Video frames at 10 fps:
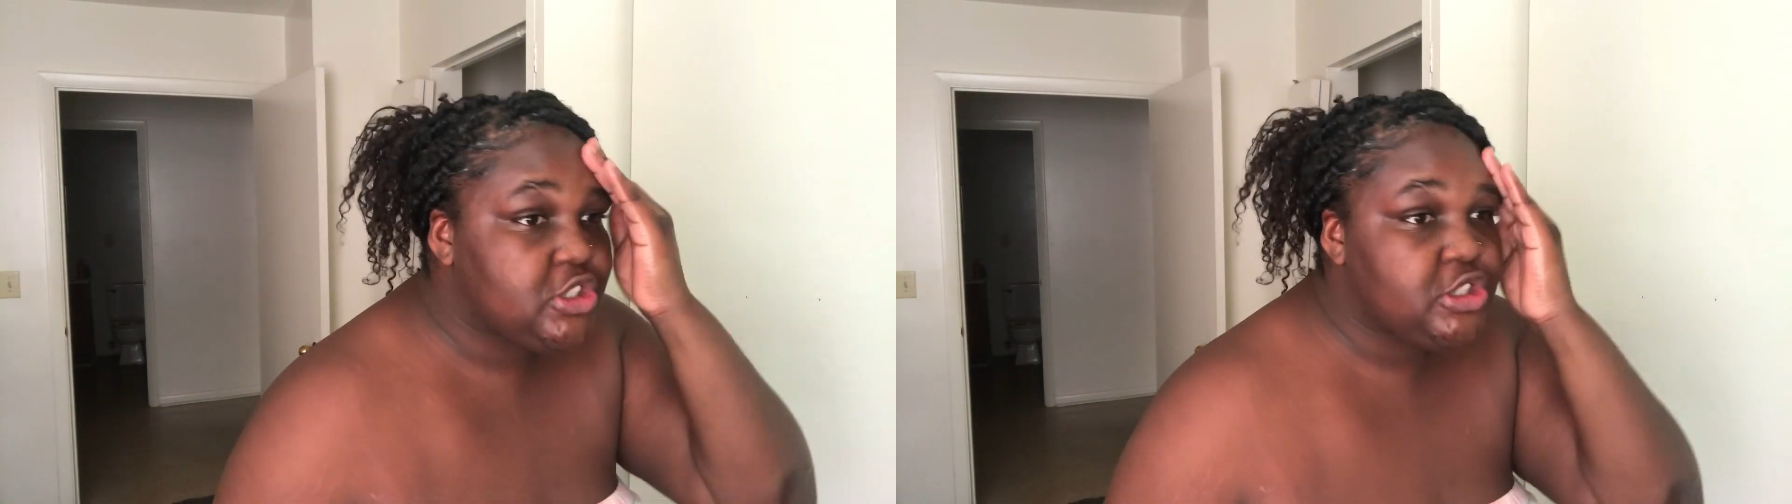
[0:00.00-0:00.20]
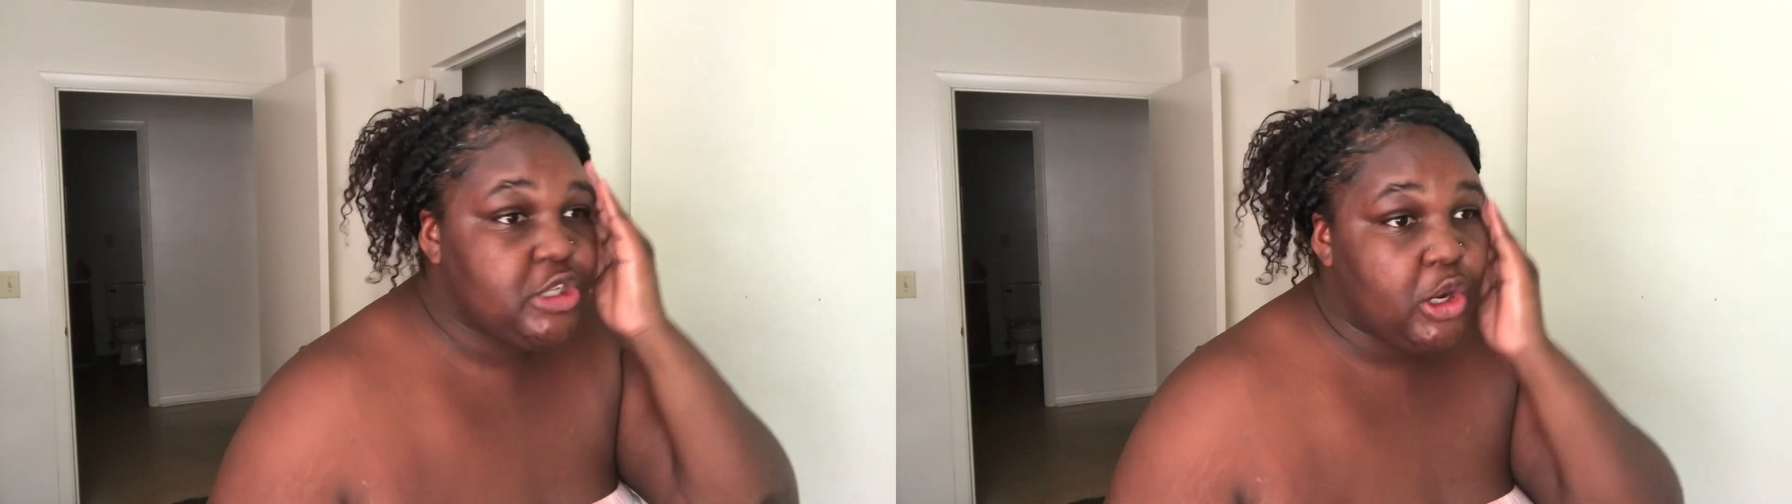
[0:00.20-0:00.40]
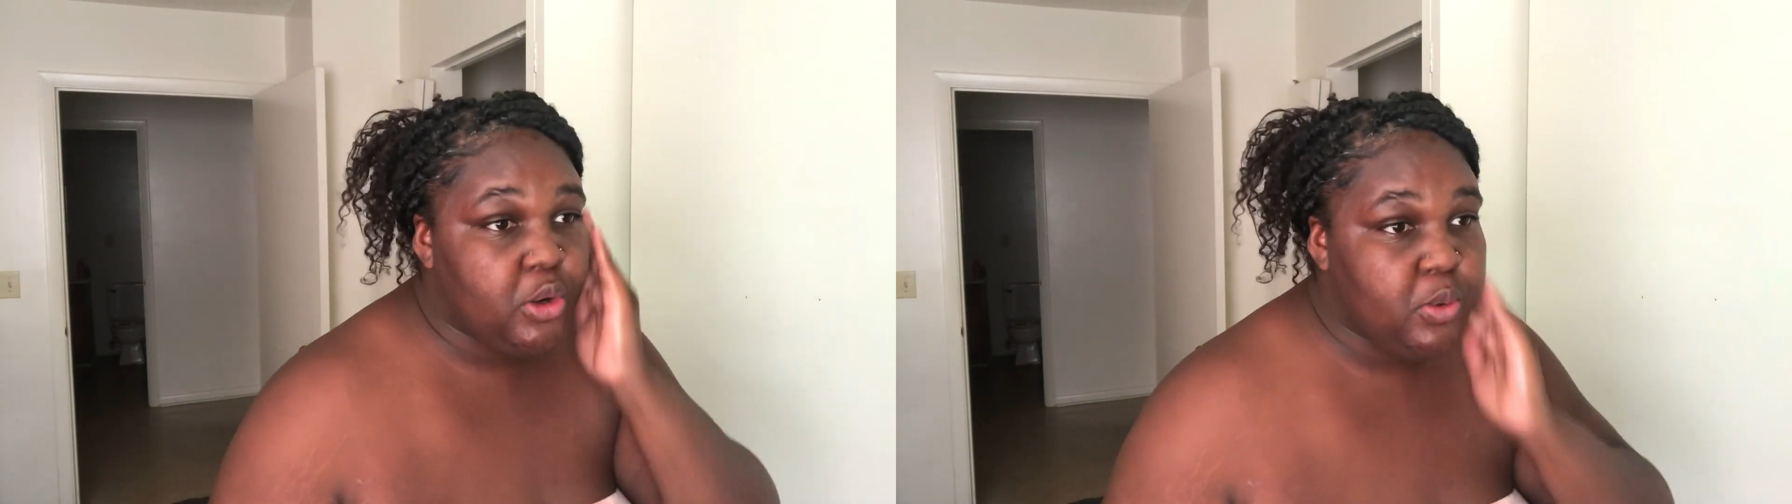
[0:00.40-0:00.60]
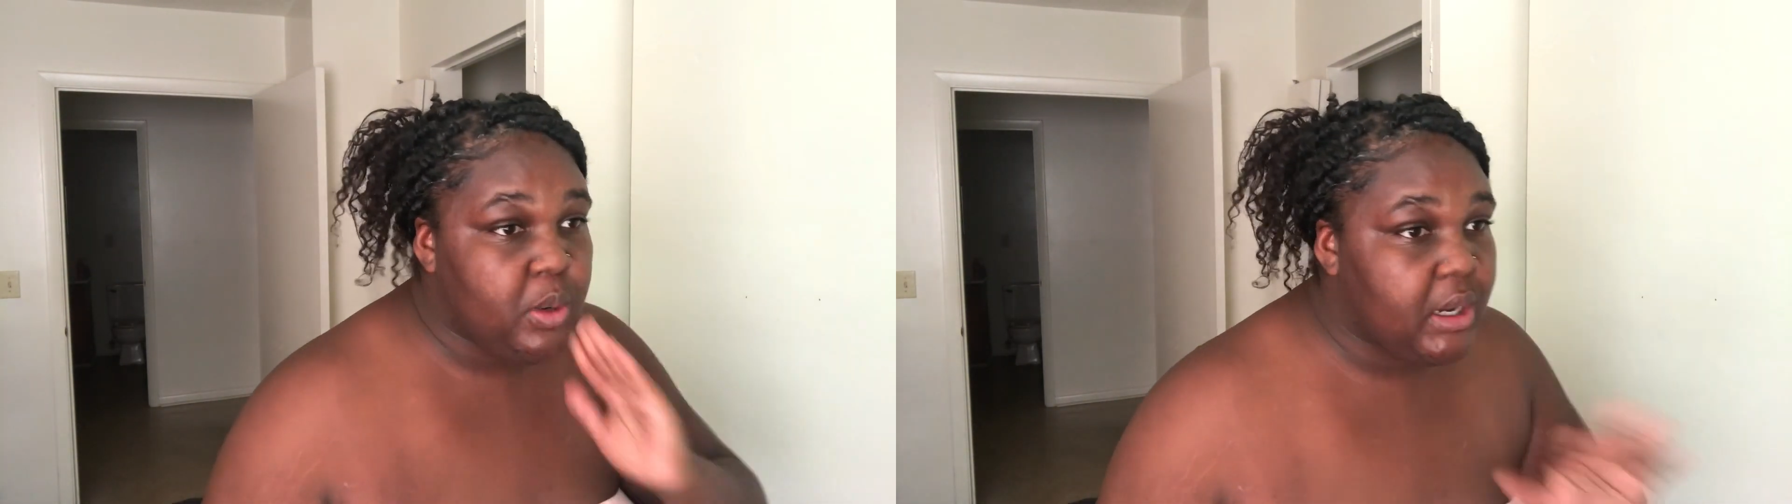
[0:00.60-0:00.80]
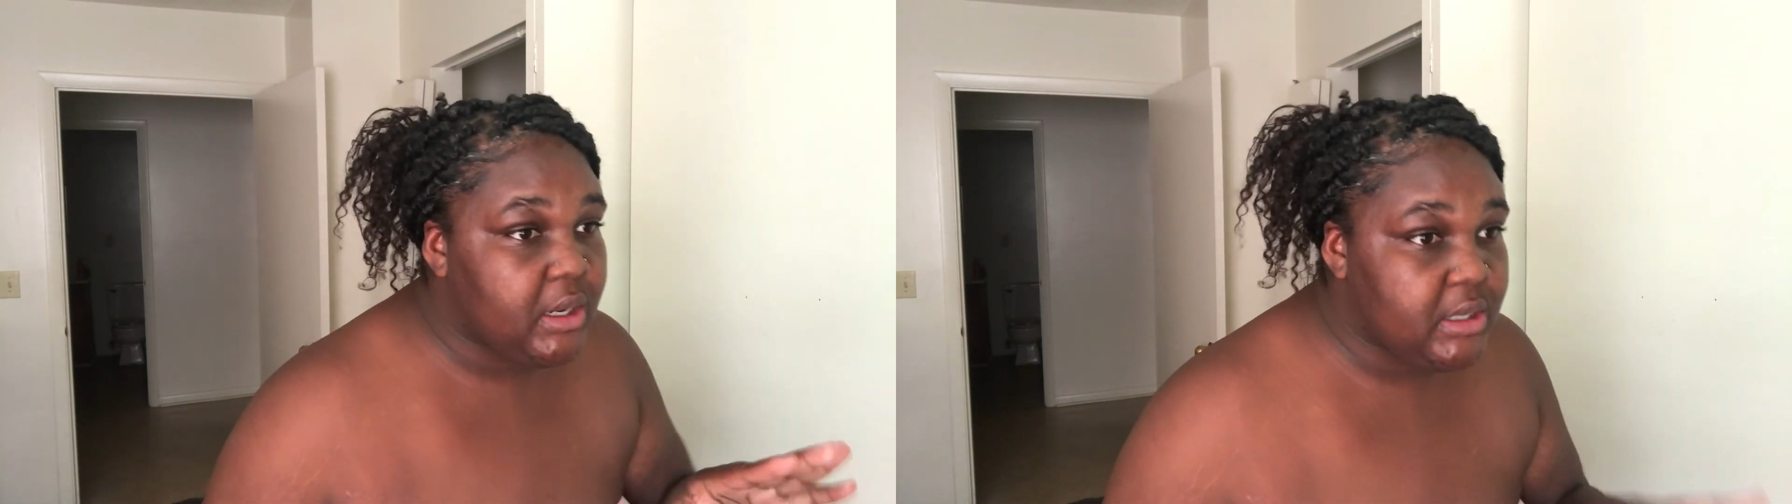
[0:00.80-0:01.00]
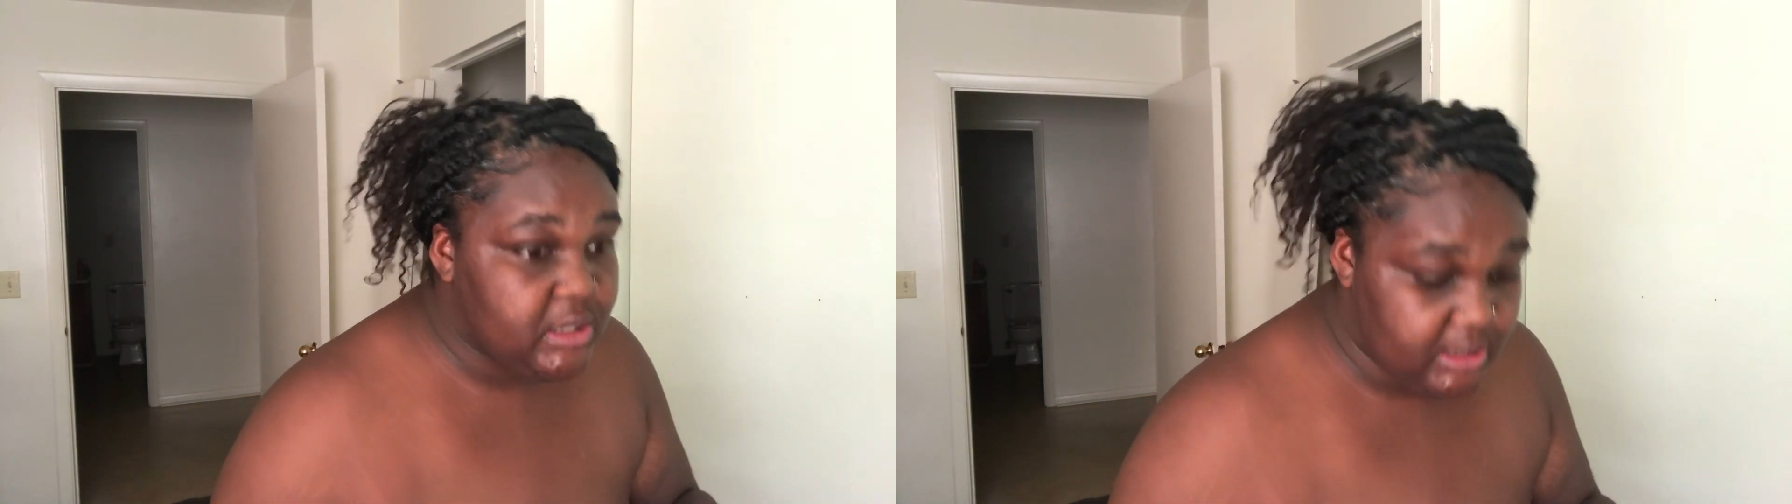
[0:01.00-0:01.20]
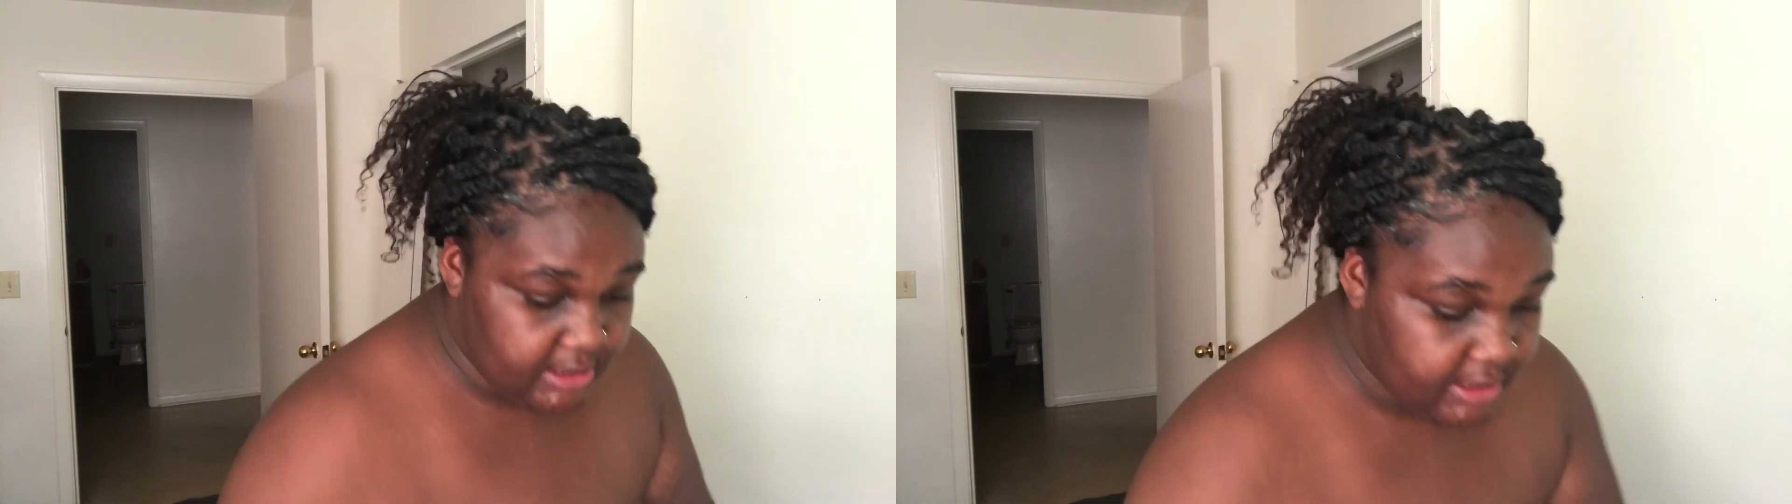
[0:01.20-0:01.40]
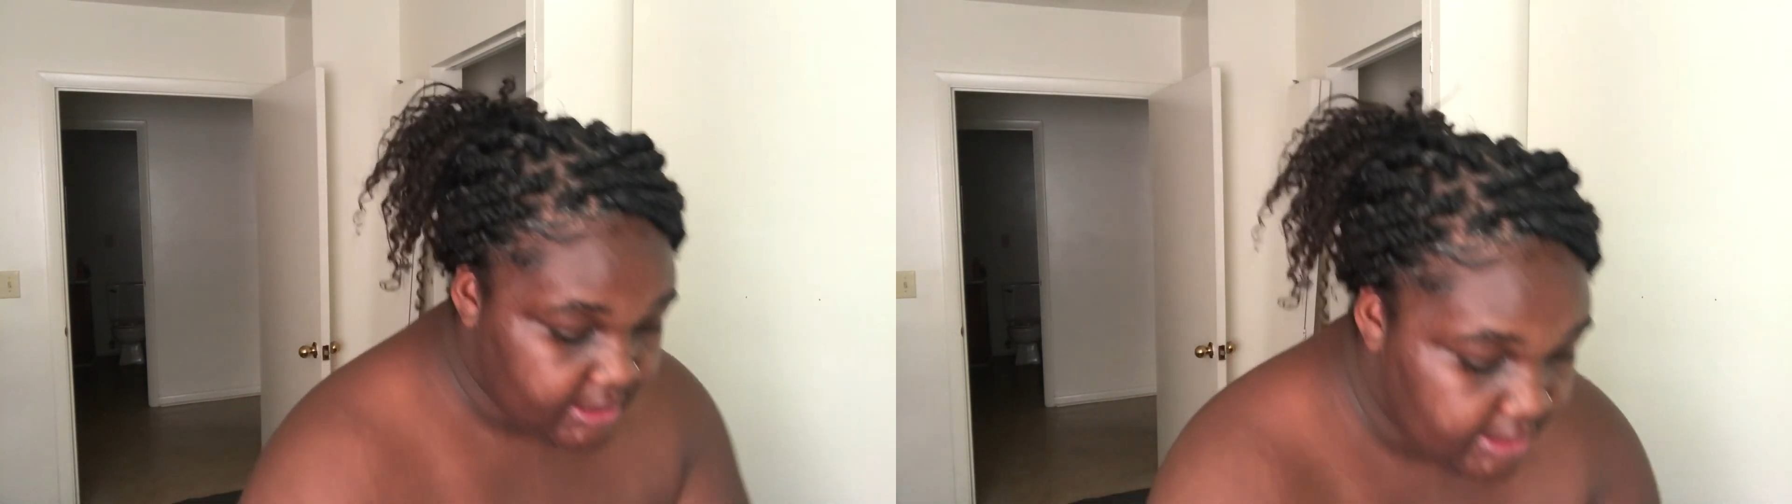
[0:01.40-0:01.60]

so good.